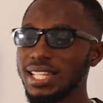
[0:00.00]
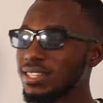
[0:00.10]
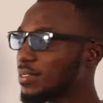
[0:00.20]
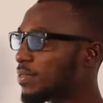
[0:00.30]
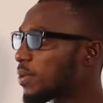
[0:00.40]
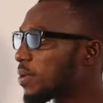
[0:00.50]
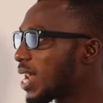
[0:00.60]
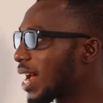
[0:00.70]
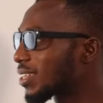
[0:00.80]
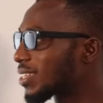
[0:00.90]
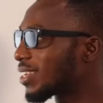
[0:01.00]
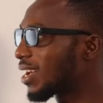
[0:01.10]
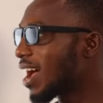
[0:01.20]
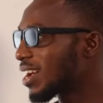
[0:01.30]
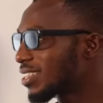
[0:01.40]
is for
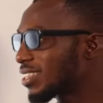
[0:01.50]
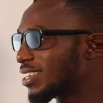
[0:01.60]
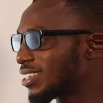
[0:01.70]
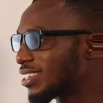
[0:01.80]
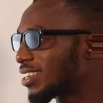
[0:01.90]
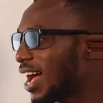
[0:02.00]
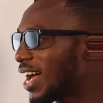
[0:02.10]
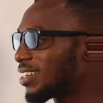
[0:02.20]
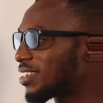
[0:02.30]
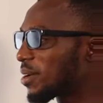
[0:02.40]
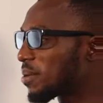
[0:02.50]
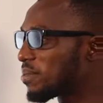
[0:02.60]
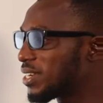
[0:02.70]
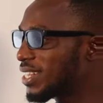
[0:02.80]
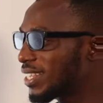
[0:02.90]
lactic acid,
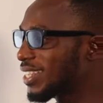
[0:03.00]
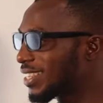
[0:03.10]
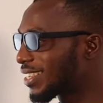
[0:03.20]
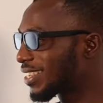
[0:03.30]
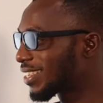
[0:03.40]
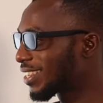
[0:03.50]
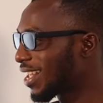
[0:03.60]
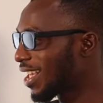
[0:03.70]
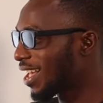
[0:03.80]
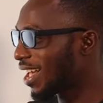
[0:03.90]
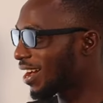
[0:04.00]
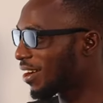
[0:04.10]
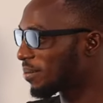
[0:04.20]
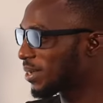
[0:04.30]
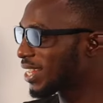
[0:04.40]
and this
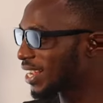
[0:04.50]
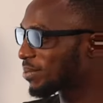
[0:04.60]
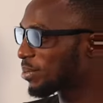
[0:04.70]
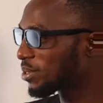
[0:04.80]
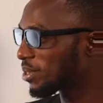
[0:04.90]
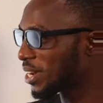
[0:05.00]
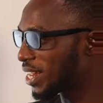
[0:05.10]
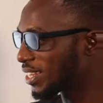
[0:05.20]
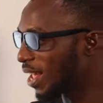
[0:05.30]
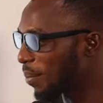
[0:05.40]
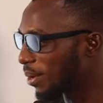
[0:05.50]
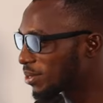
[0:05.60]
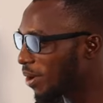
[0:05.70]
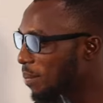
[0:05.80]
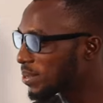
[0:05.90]
exhibition is
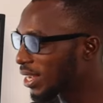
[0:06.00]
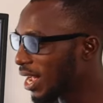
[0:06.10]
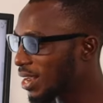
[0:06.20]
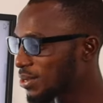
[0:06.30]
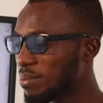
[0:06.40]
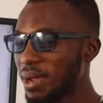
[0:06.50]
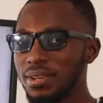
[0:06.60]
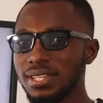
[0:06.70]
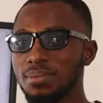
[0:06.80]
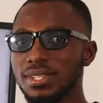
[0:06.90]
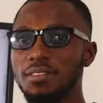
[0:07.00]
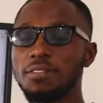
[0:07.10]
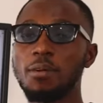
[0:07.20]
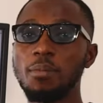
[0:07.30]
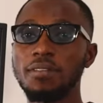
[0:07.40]
about optical isomerism. Is a
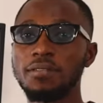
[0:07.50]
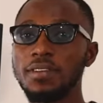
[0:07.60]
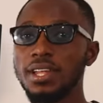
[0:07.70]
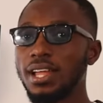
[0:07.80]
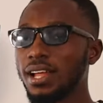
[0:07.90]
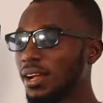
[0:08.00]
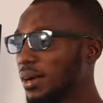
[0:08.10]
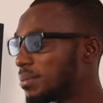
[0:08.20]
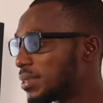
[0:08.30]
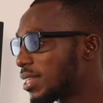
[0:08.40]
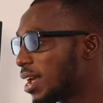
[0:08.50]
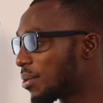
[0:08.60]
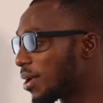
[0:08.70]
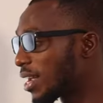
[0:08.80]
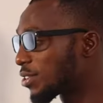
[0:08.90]
form of
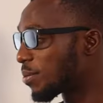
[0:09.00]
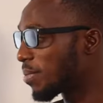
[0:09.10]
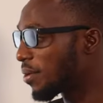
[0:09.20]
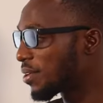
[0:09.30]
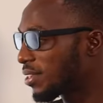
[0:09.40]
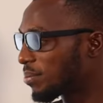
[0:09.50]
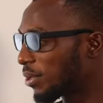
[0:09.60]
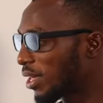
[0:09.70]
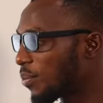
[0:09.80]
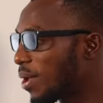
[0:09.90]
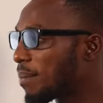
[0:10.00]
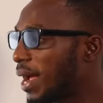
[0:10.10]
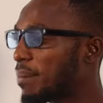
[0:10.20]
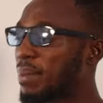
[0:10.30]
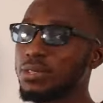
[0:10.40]
stereoisomerism, okay,
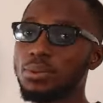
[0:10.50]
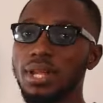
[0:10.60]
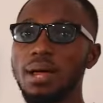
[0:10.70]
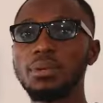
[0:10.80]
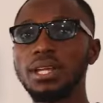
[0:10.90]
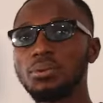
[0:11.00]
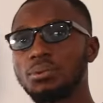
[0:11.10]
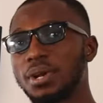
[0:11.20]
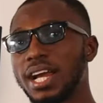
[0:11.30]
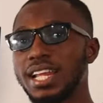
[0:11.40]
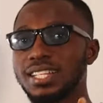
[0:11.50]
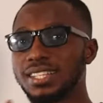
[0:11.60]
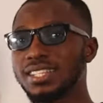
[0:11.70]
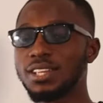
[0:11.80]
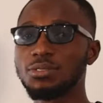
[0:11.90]
whereby a particular molecule can
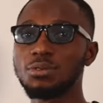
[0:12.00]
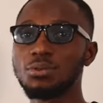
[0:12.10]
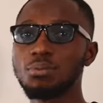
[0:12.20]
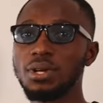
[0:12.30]
exist as two